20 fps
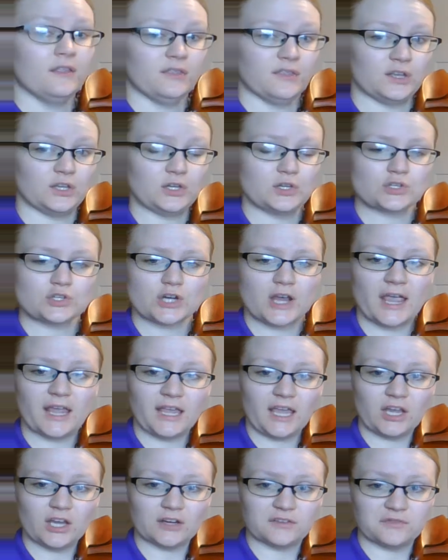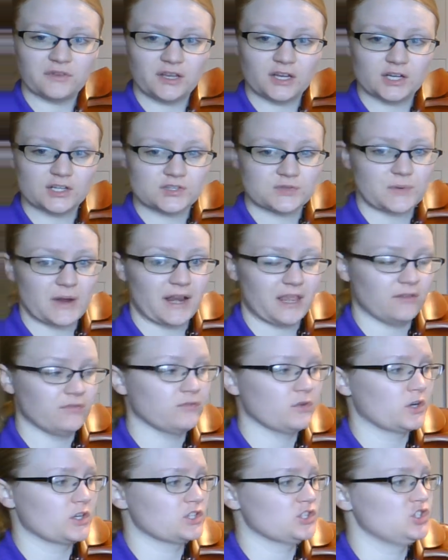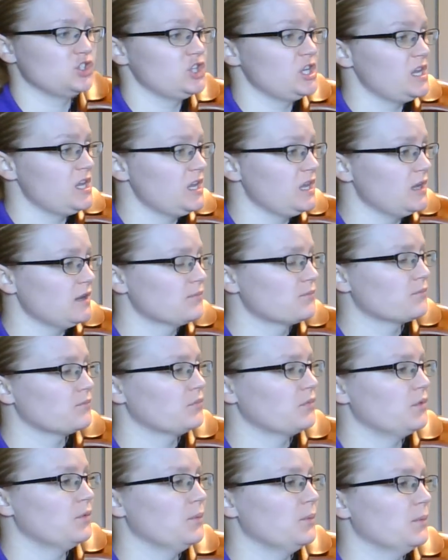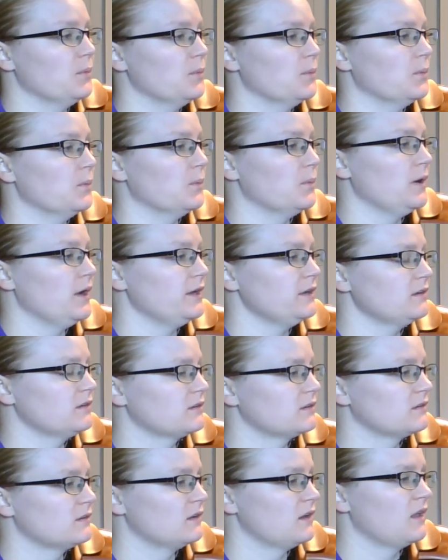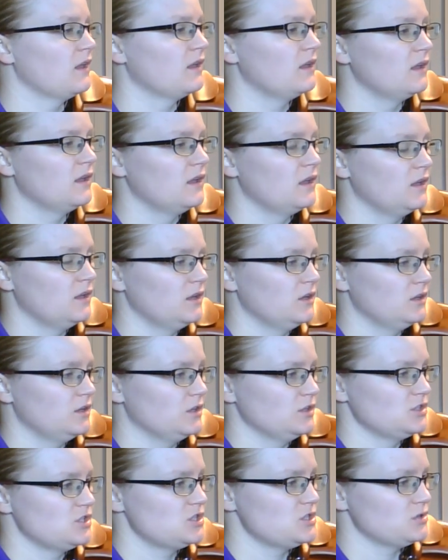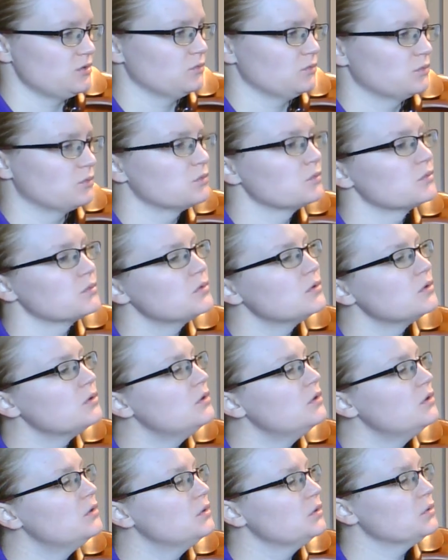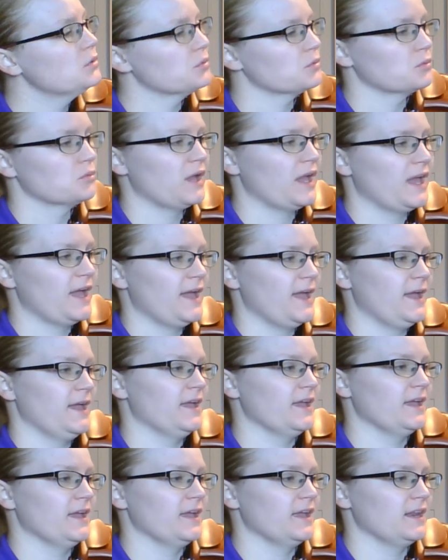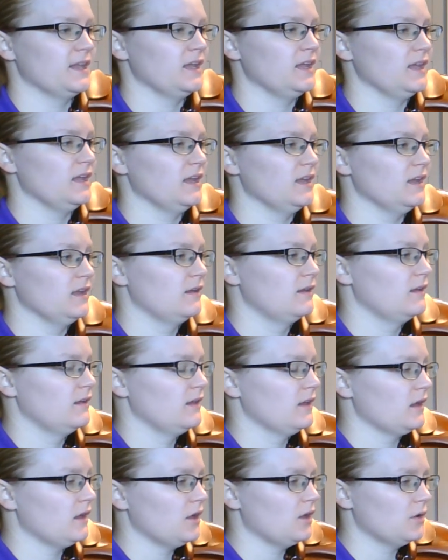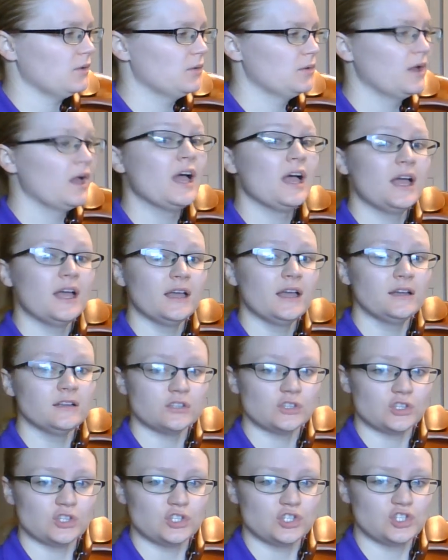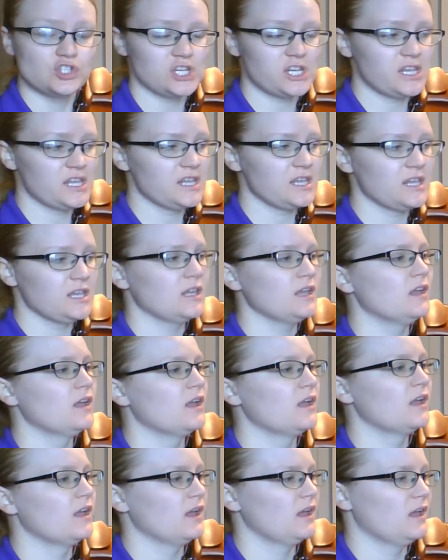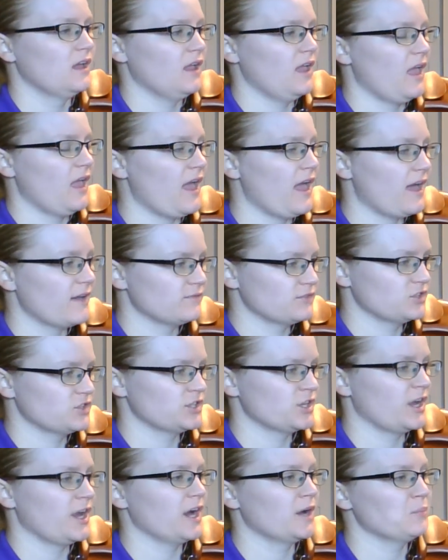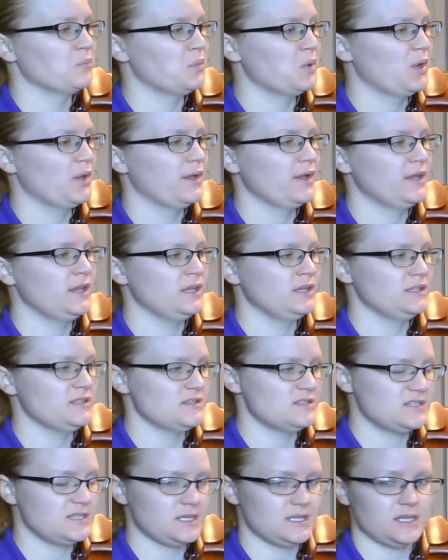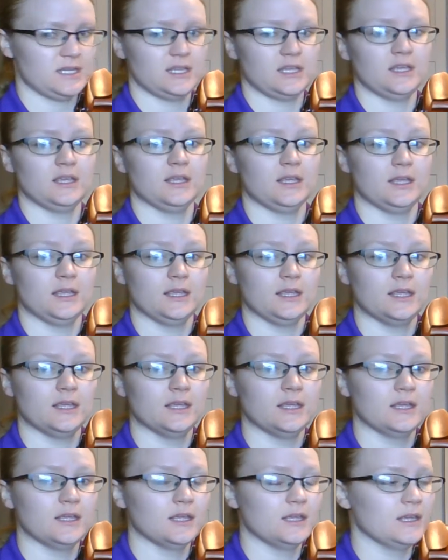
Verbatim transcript: Then you try to get your fingers ready for G. One, two, ready, go. G, F sharp, D.